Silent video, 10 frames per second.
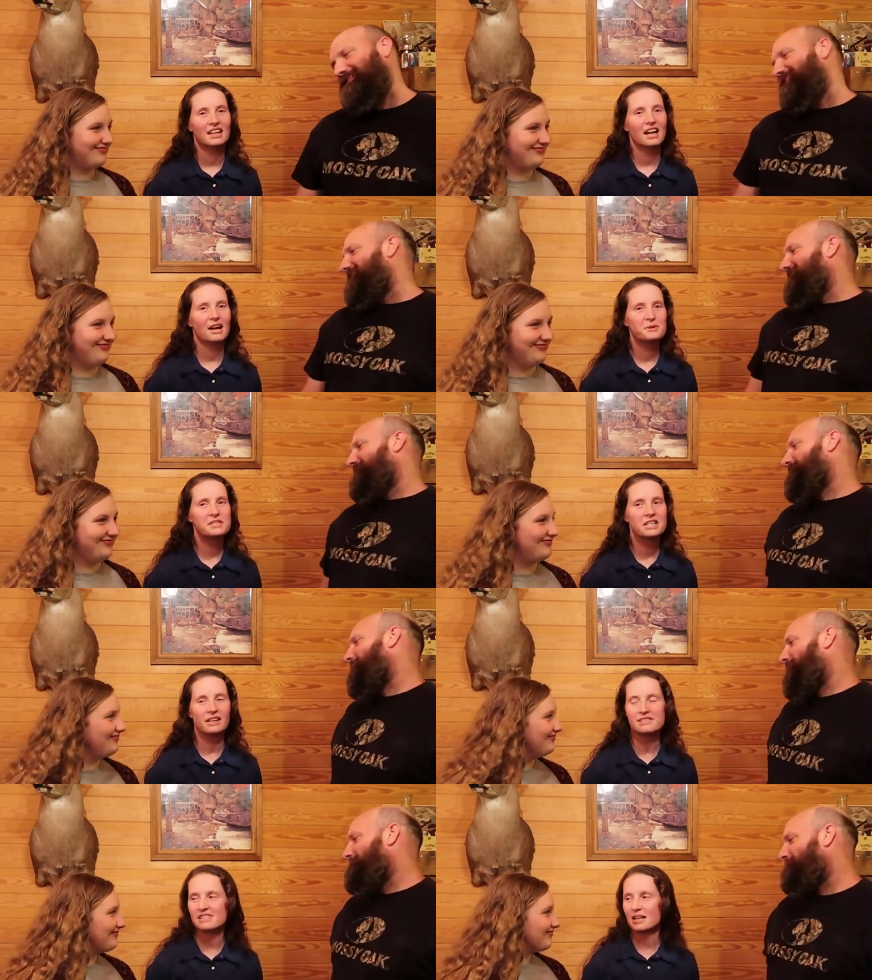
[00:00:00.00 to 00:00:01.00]
Speaker 1: Yeah, I was
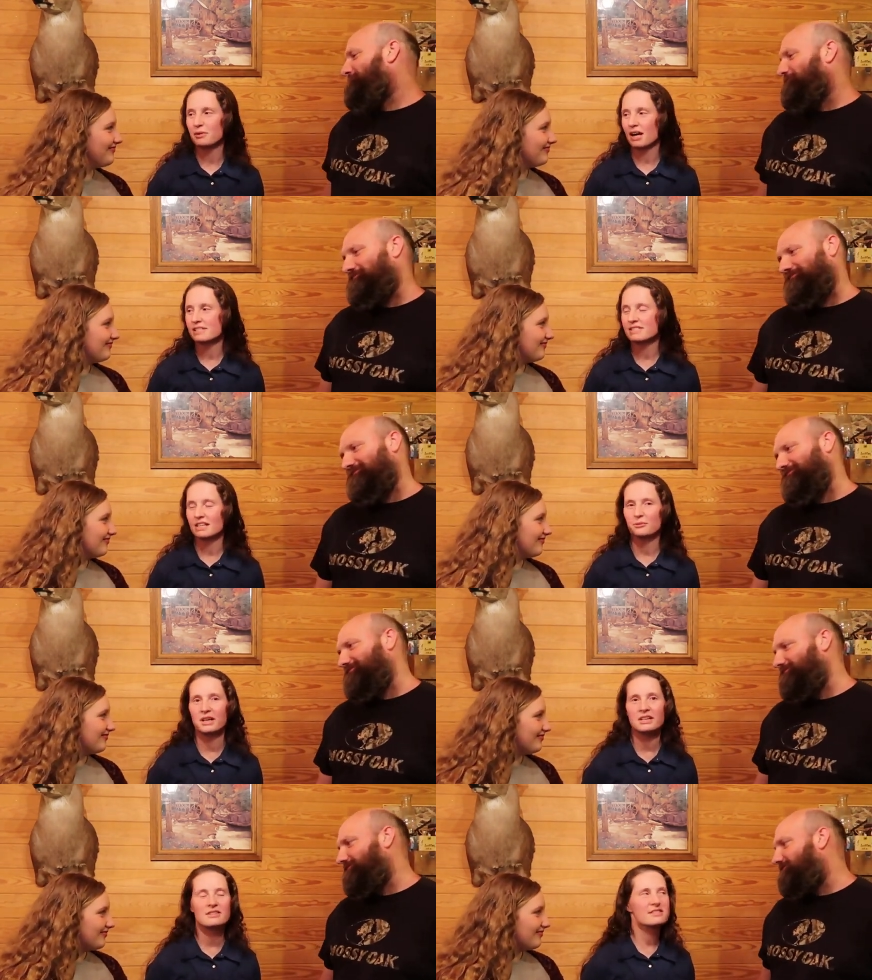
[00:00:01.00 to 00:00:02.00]
telling Summer, I said
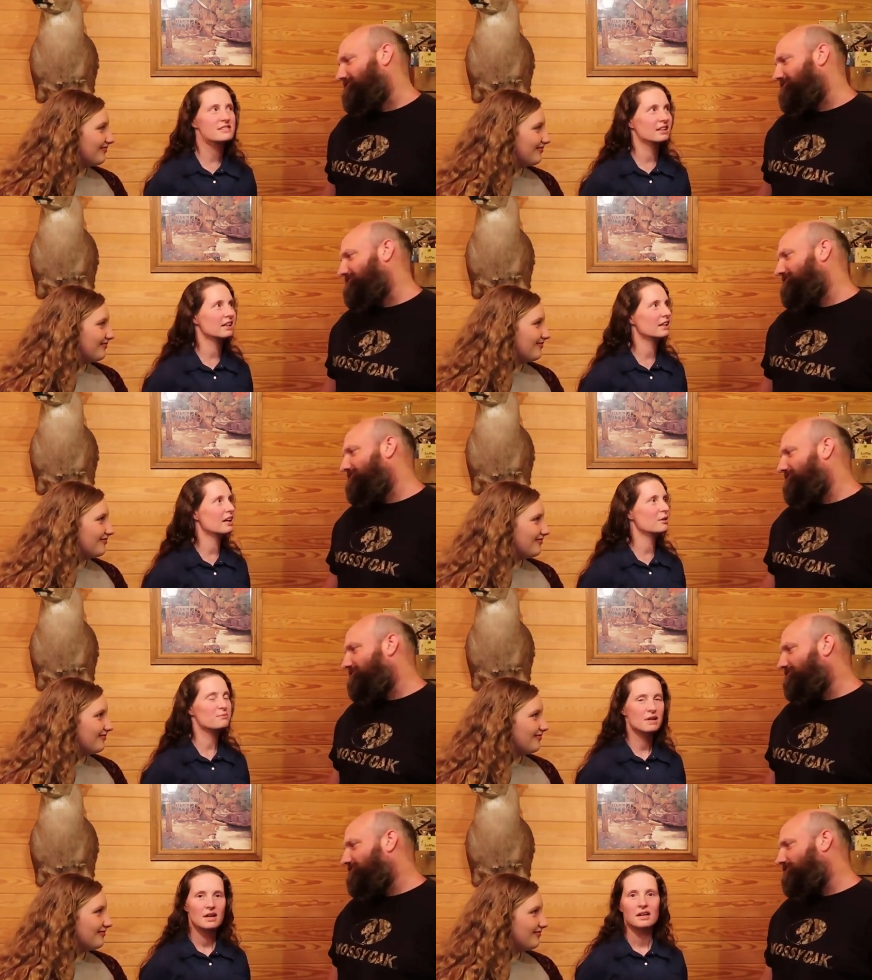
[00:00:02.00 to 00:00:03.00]
we used to get
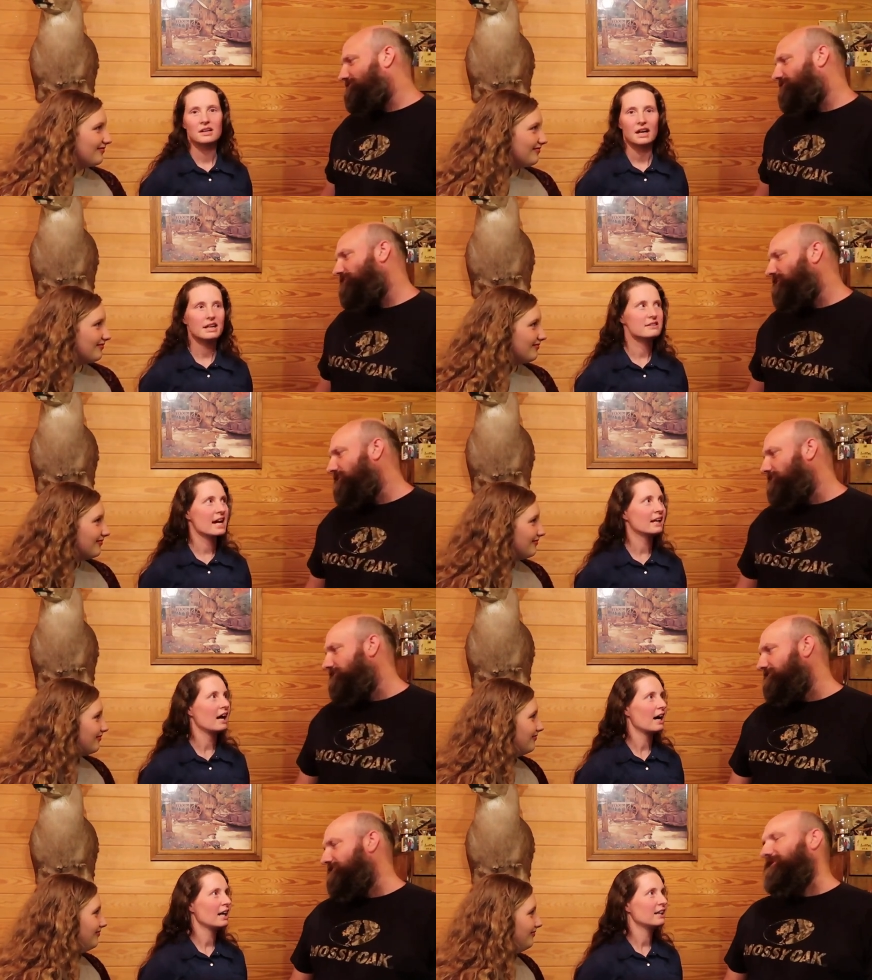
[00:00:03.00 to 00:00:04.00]
up at
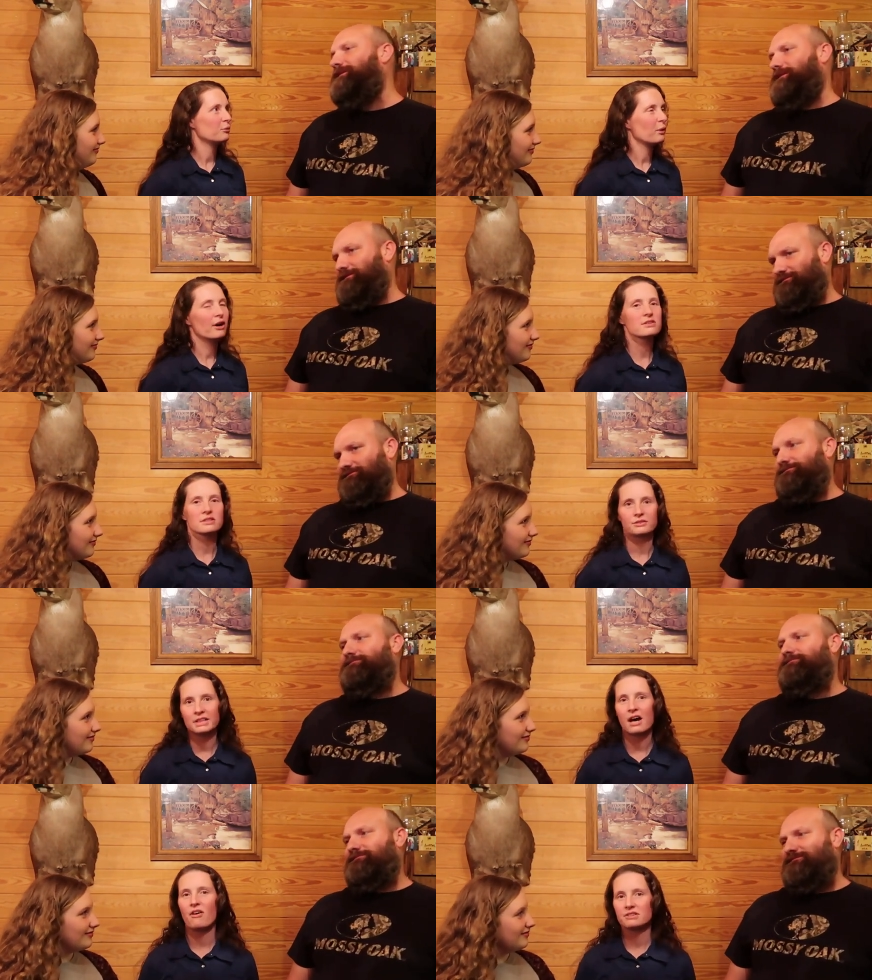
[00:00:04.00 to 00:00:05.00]
daylight and work till
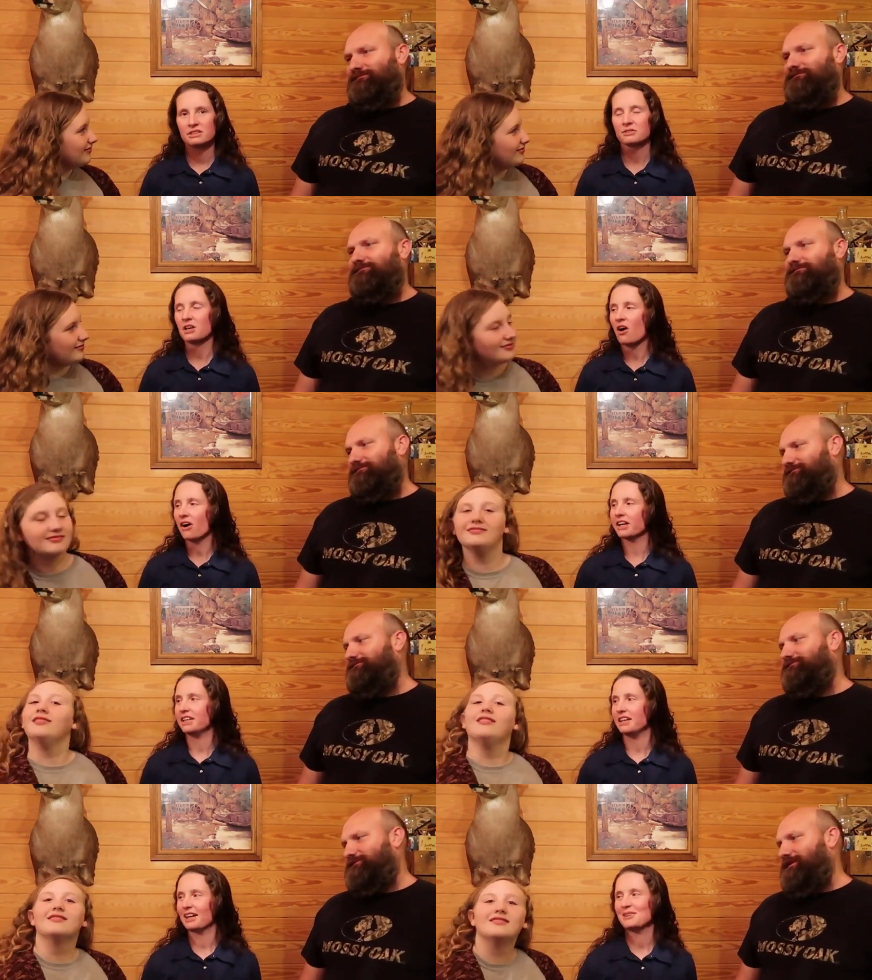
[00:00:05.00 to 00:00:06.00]
dark, till
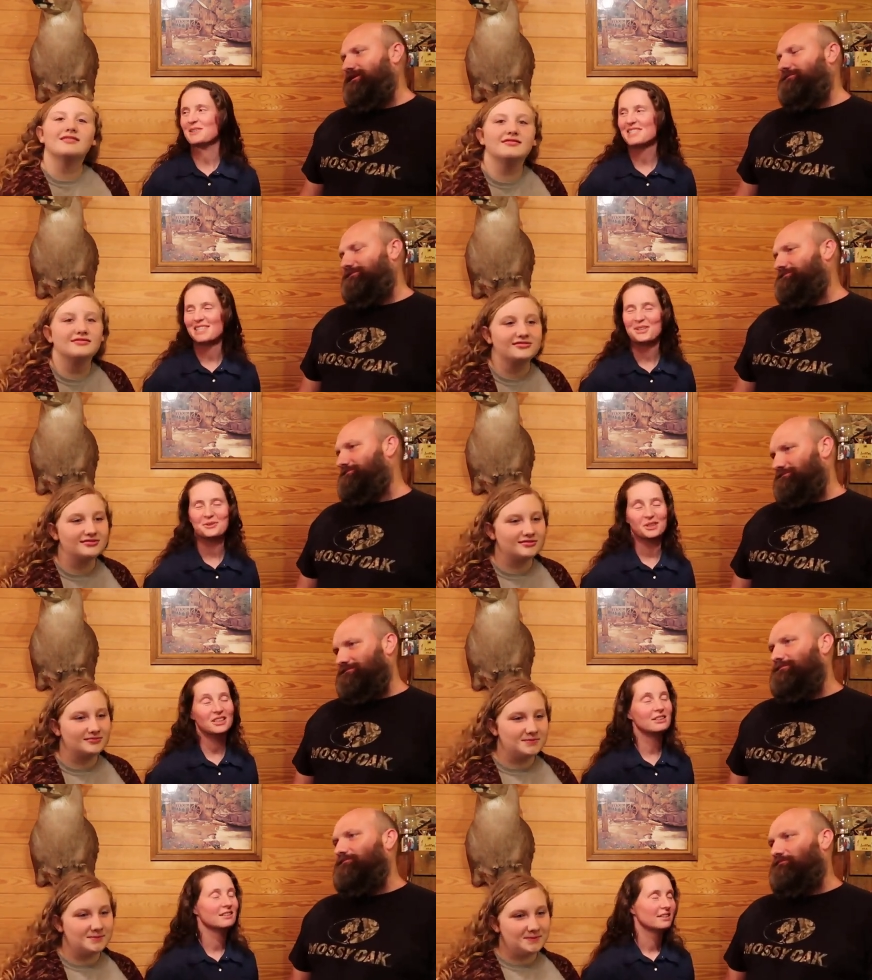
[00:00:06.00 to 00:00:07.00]
dark, you
Speaker 2: know. Yep. So
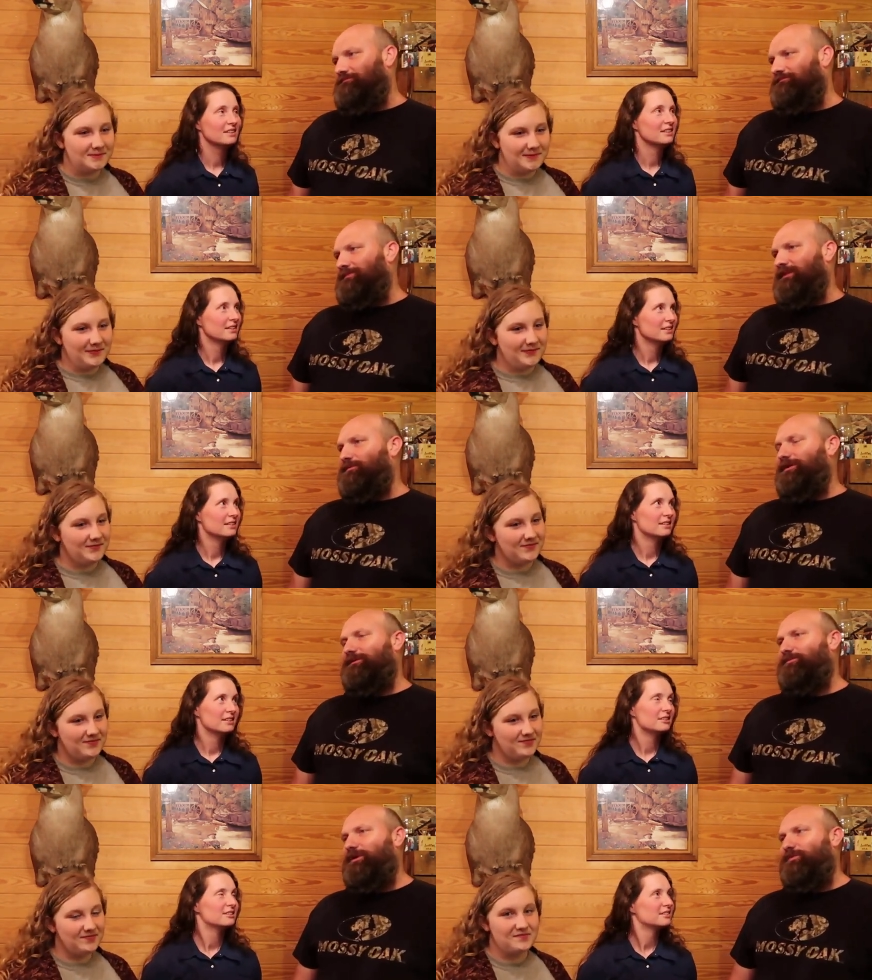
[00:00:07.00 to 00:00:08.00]
we
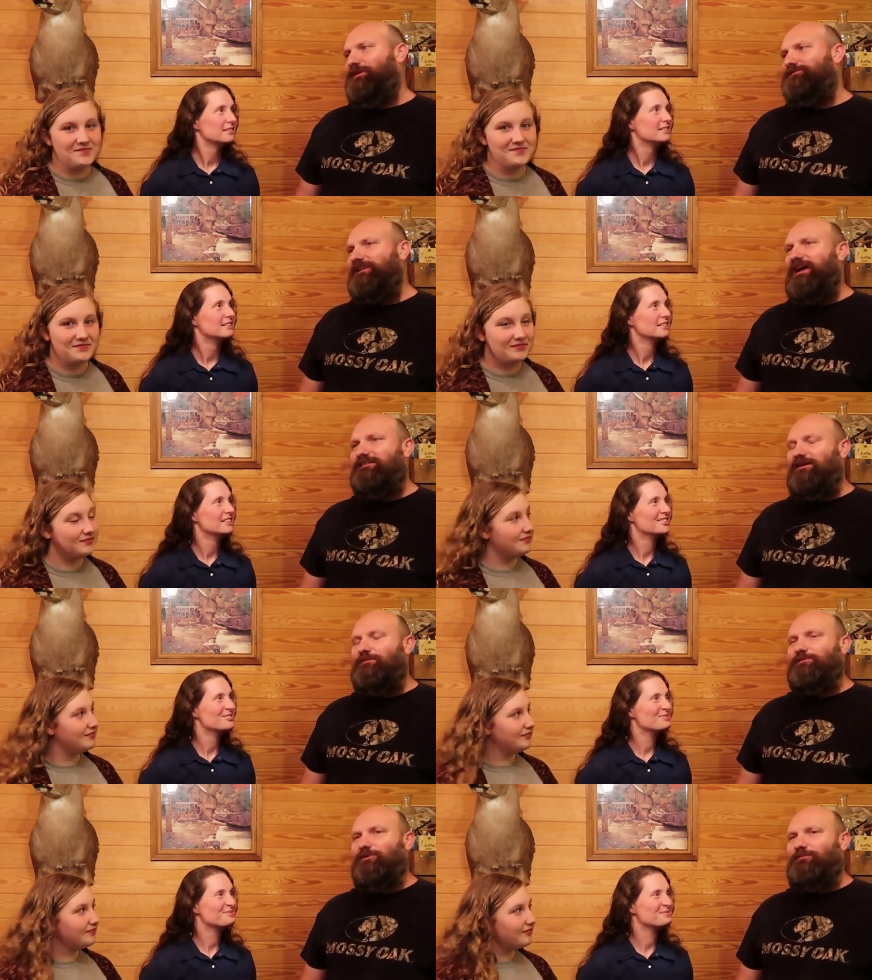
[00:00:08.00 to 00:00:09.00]
we we we slacked
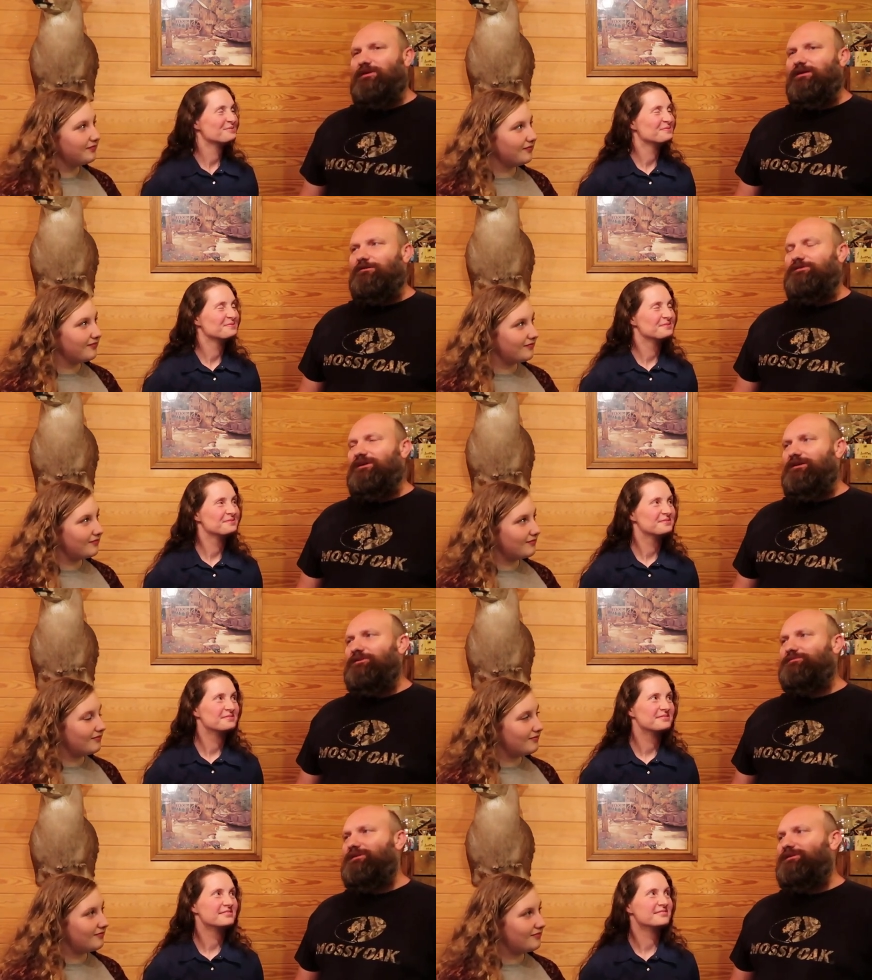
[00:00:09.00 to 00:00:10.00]
up a little bit over the
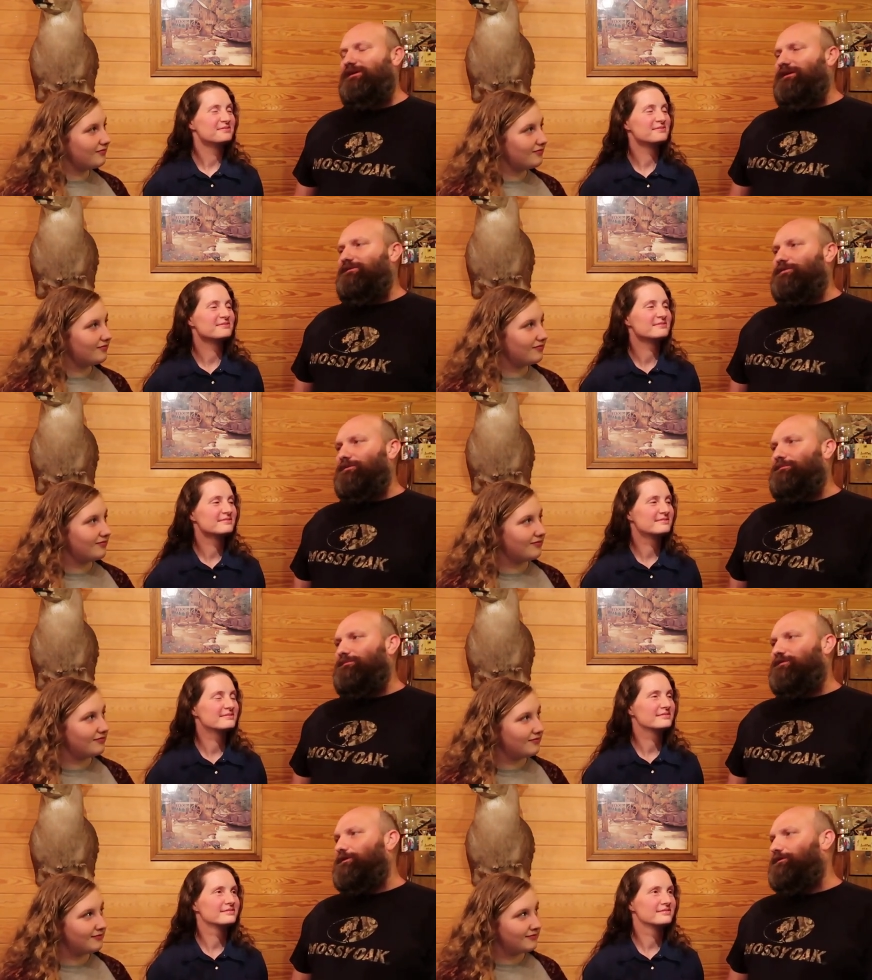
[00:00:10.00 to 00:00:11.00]
years, but. For,
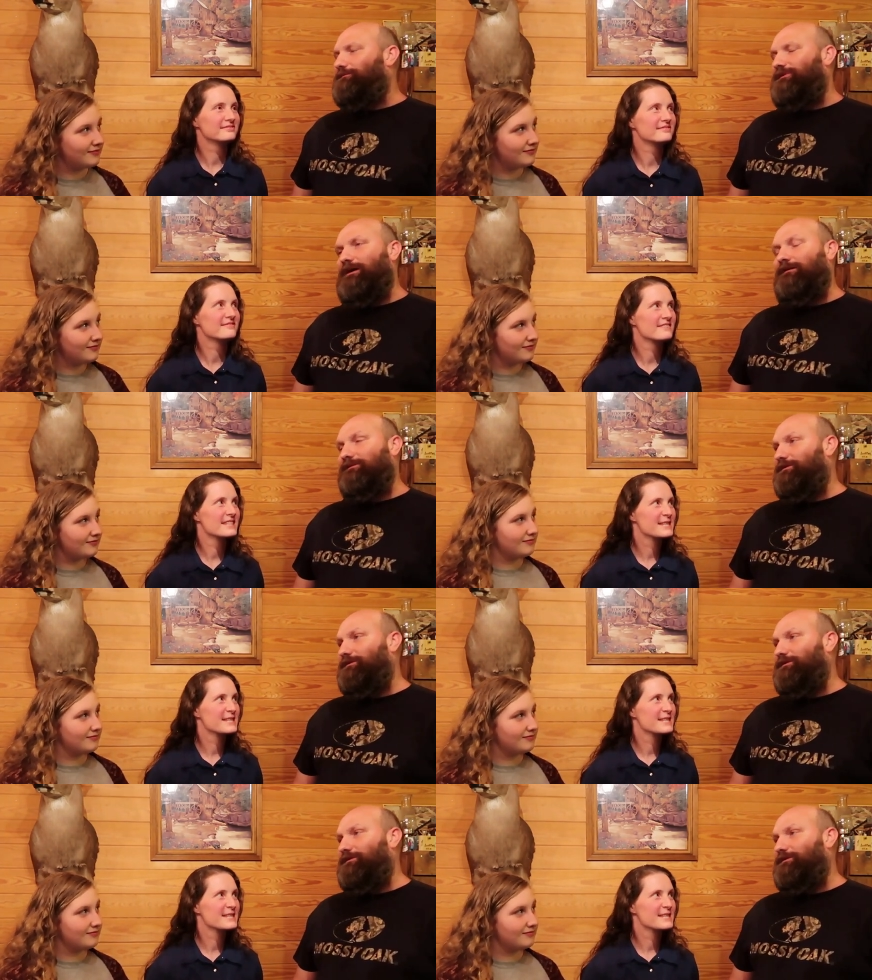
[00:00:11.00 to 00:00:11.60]
for I
Speaker 1: don't